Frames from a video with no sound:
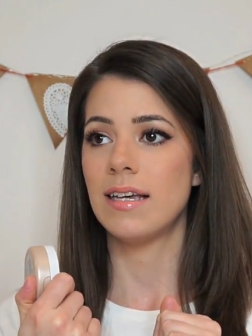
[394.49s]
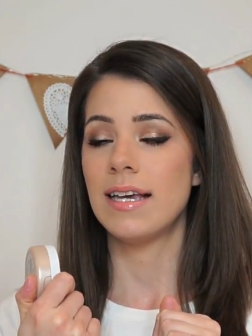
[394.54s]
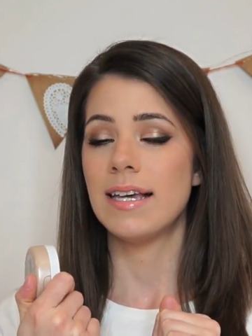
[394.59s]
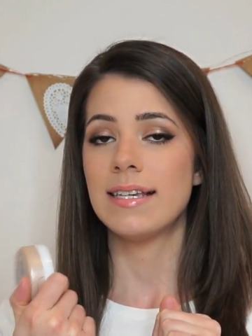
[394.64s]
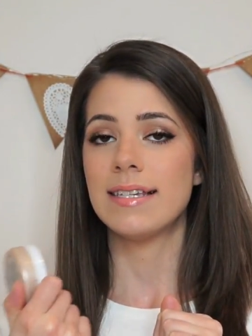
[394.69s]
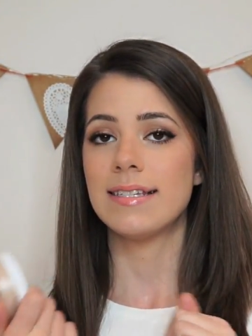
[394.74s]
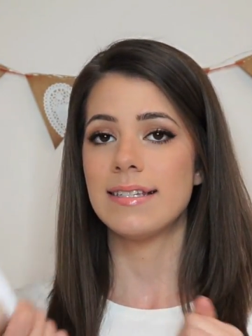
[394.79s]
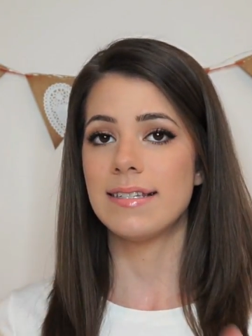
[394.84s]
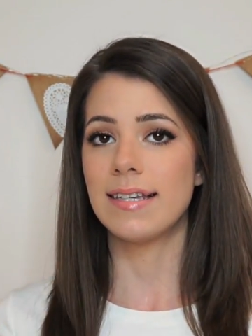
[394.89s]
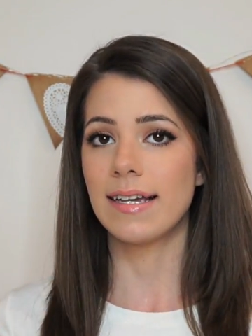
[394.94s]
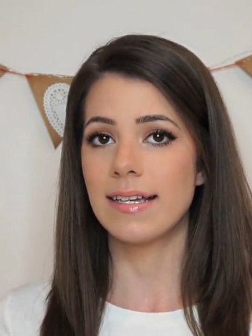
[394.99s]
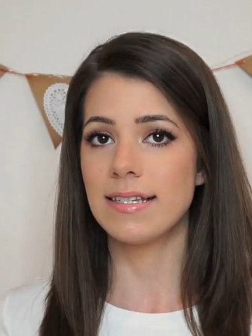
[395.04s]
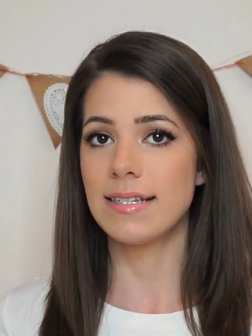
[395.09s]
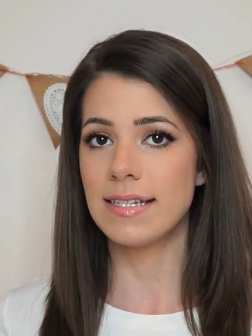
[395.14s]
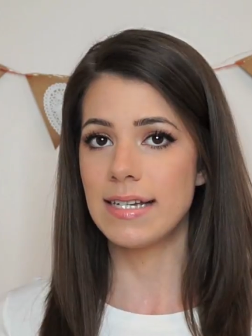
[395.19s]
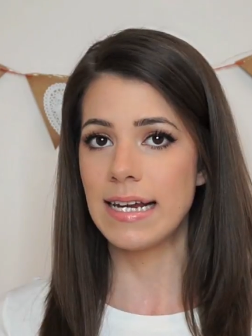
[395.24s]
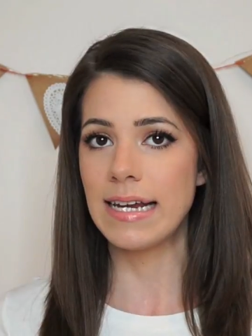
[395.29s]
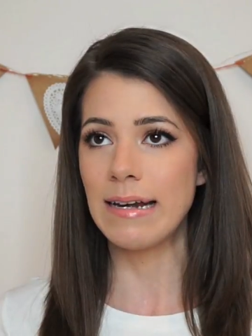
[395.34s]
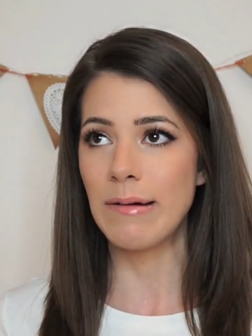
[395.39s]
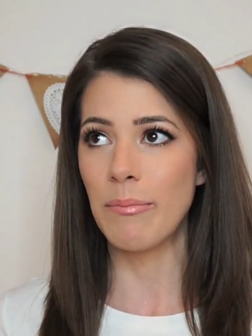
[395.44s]

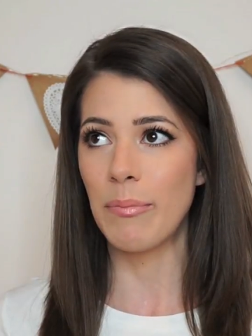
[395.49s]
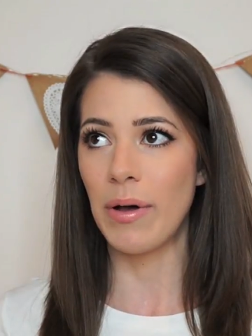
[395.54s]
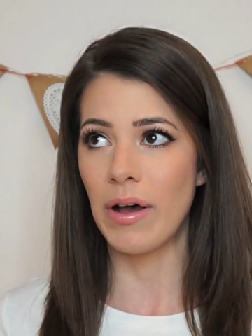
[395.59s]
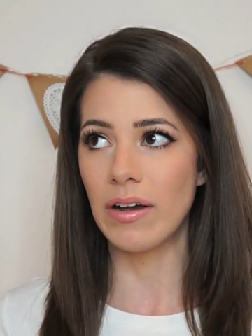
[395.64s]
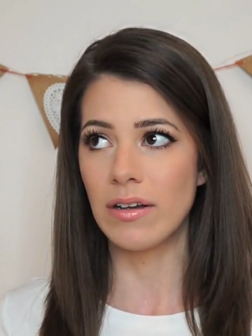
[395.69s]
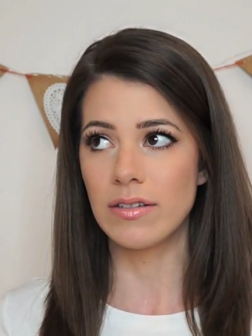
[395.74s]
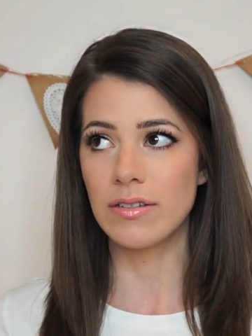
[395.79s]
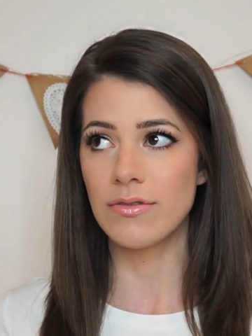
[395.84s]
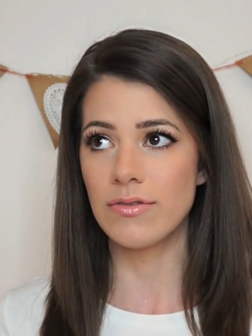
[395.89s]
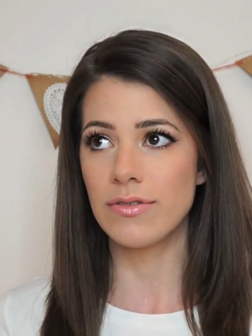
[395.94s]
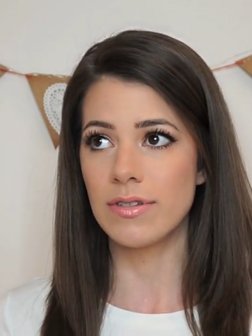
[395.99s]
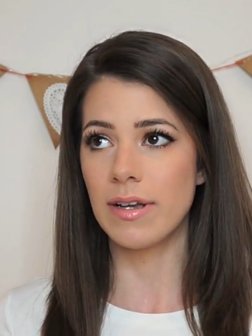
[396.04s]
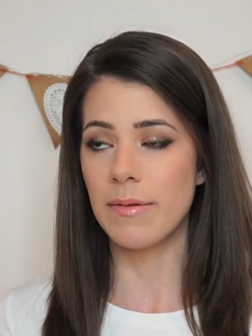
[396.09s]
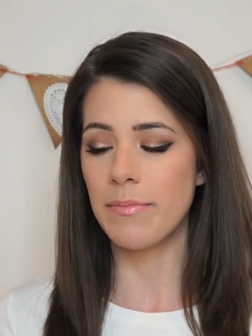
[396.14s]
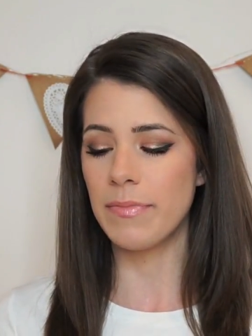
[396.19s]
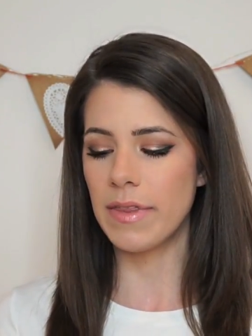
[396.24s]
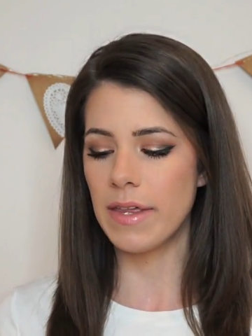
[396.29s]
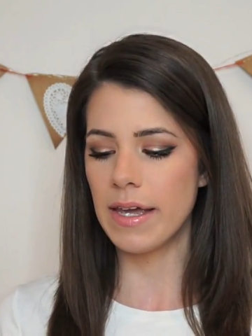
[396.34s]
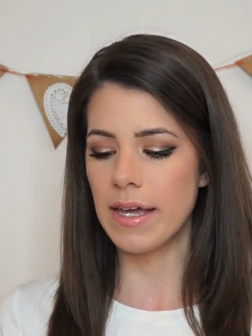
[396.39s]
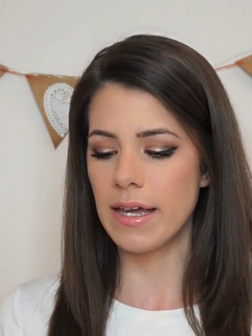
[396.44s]
16 bucks or
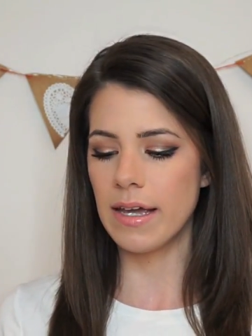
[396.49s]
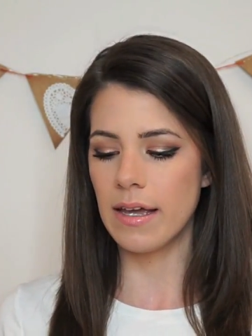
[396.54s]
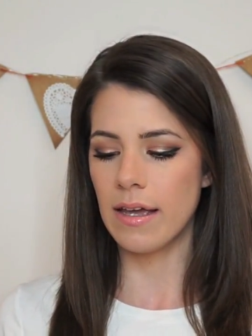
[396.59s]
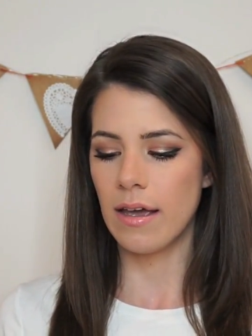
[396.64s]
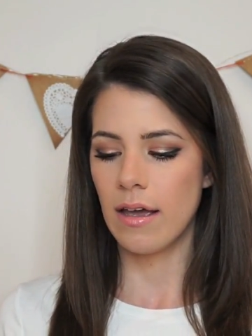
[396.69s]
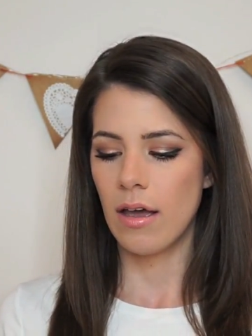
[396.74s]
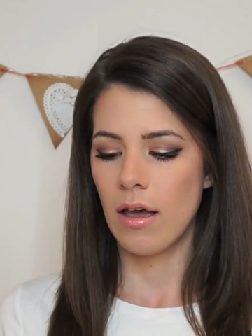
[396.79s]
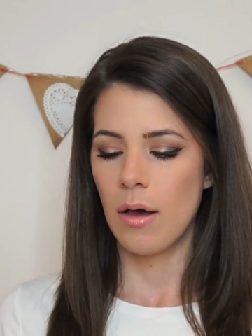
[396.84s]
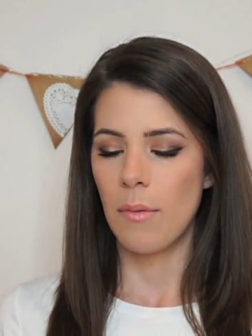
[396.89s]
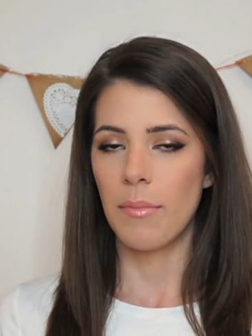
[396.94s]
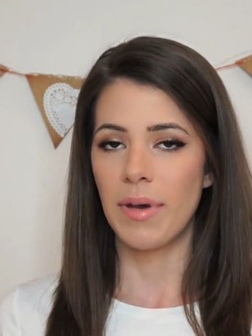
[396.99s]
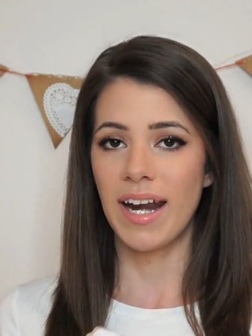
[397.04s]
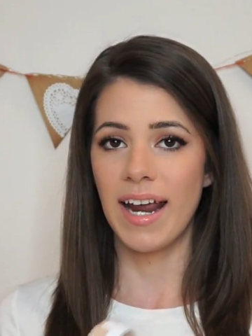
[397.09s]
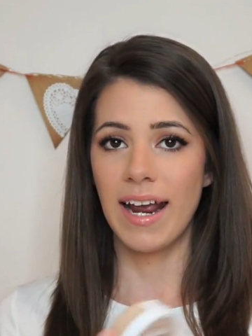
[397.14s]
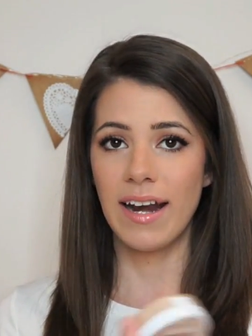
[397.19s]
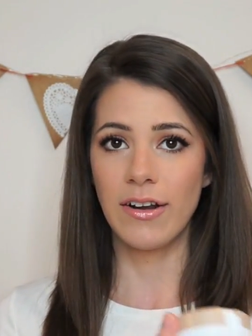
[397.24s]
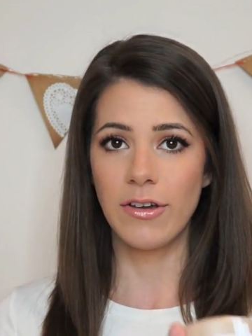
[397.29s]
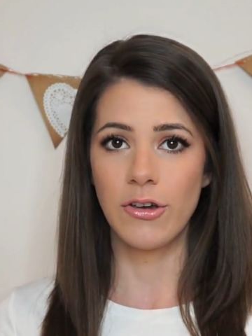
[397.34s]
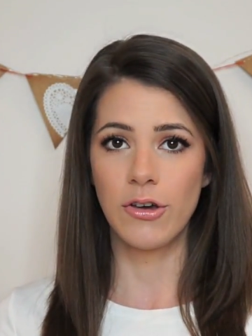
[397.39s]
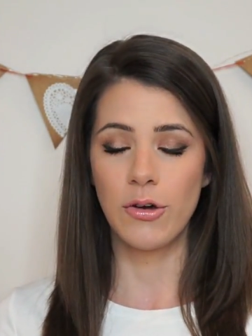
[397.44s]
something, but I
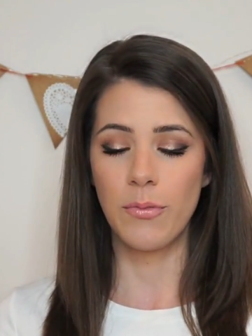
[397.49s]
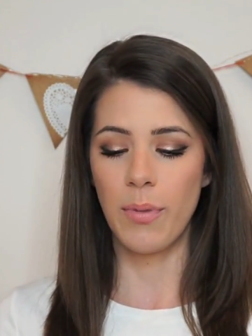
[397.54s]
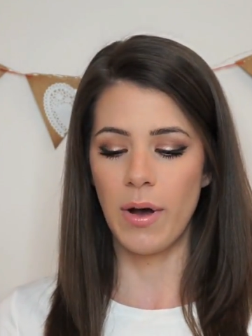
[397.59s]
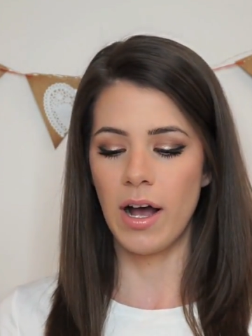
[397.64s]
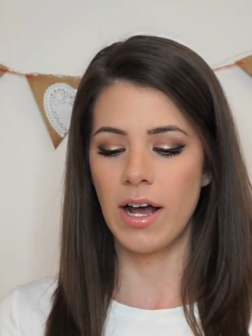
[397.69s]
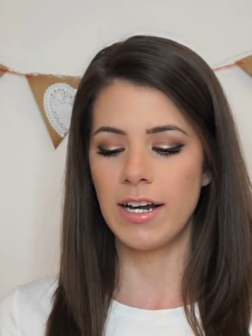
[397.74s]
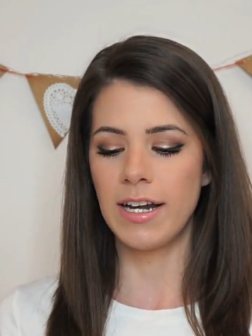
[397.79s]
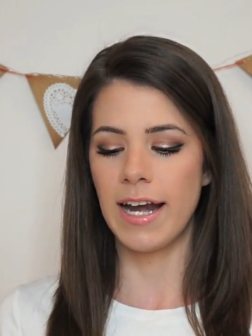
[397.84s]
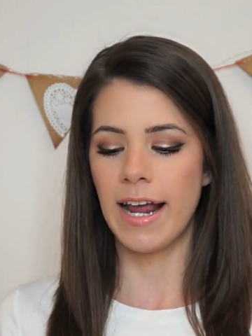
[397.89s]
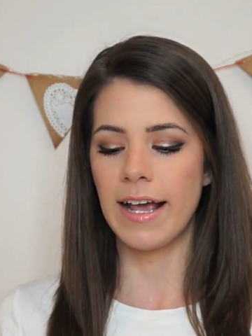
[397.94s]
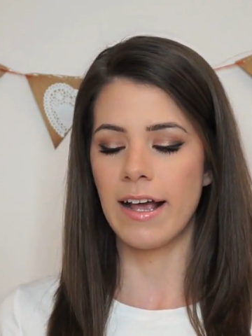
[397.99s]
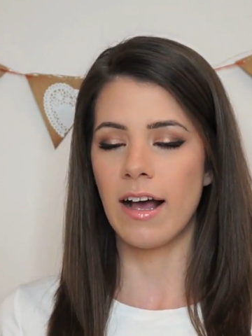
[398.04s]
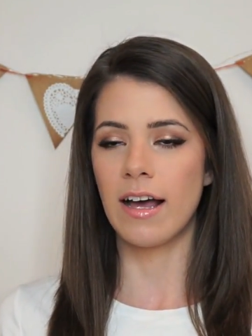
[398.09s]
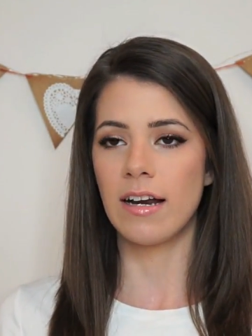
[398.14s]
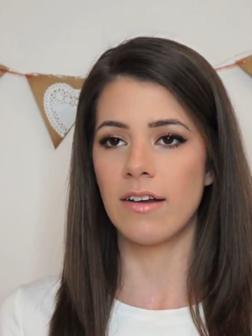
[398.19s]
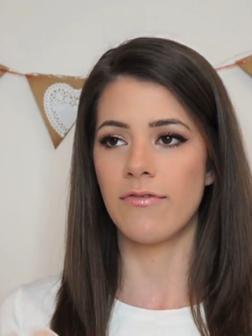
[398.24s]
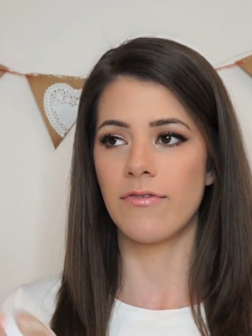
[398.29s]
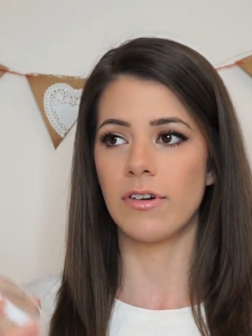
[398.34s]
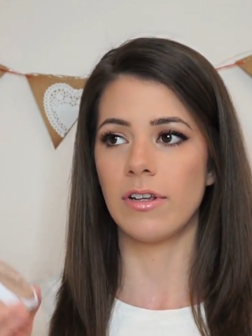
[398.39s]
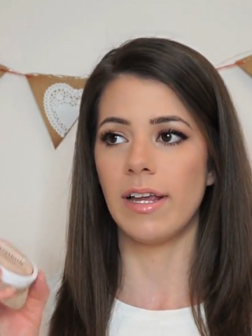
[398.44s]
had a coupon and I got
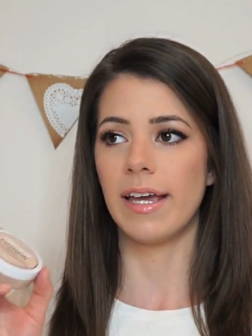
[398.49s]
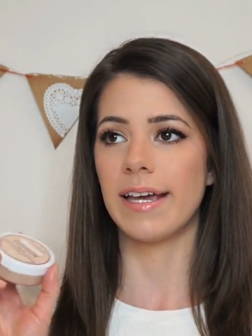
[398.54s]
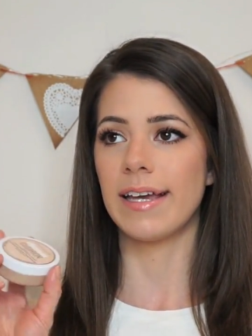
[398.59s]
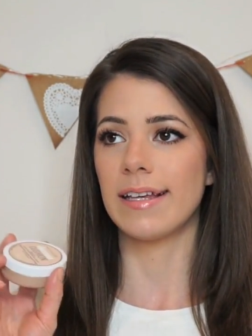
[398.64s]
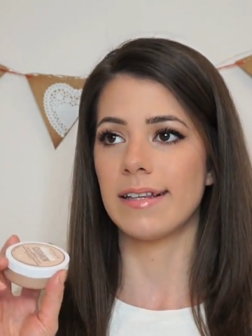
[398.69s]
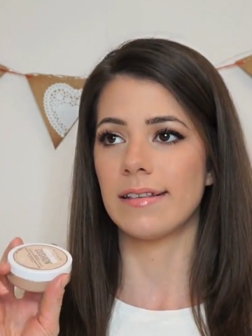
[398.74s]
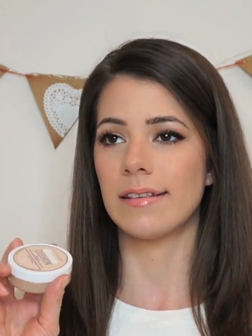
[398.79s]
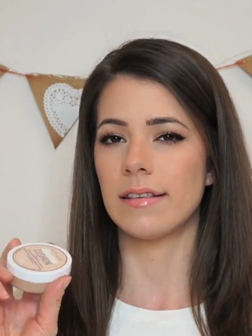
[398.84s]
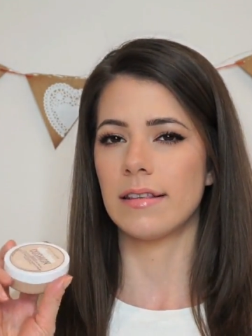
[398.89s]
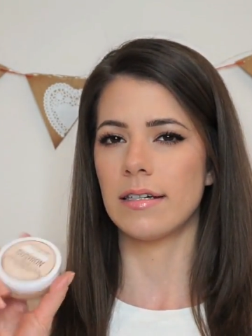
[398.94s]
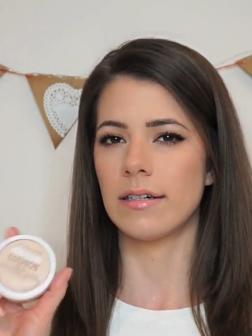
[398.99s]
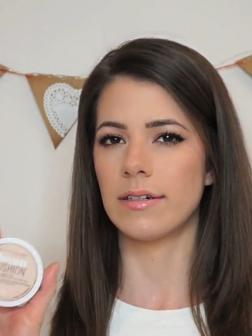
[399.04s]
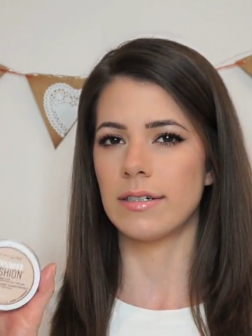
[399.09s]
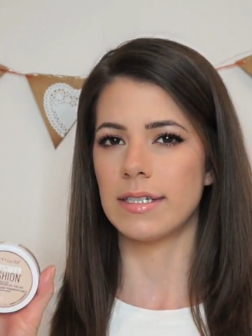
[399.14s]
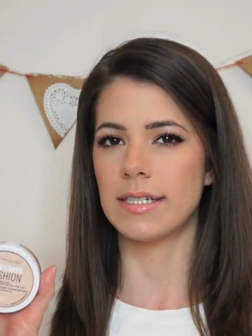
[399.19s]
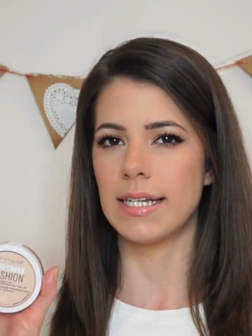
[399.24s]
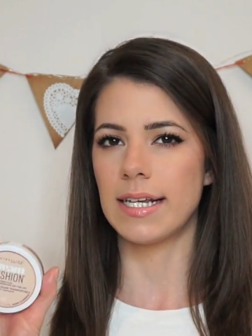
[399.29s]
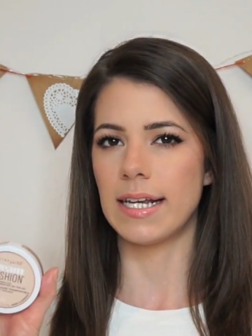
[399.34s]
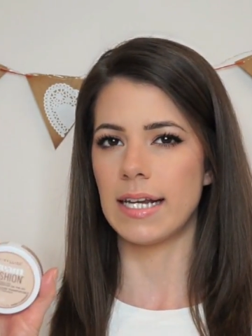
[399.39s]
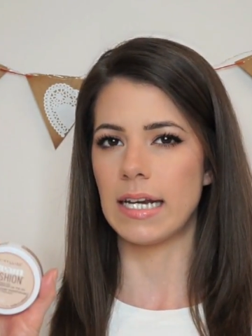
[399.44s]
it for like
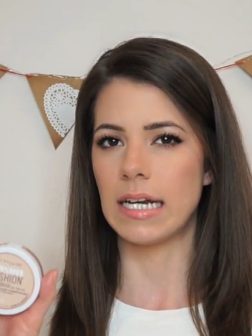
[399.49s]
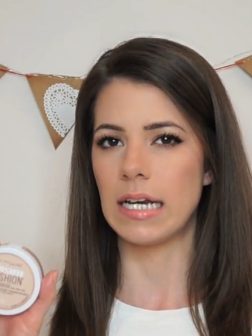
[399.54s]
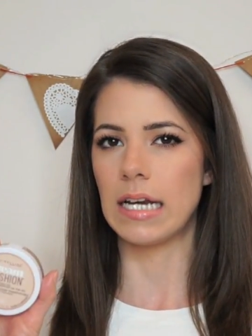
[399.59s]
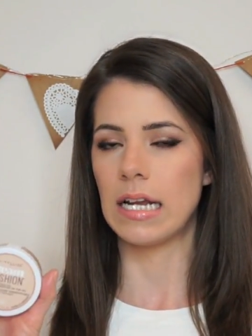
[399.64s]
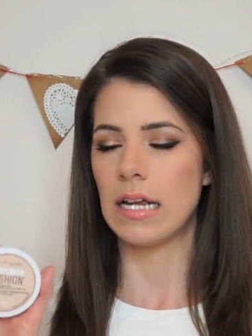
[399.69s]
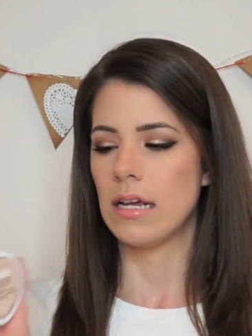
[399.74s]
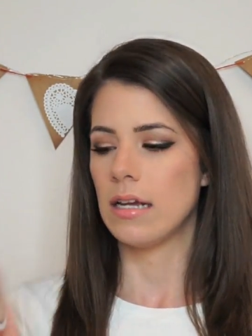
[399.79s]
13.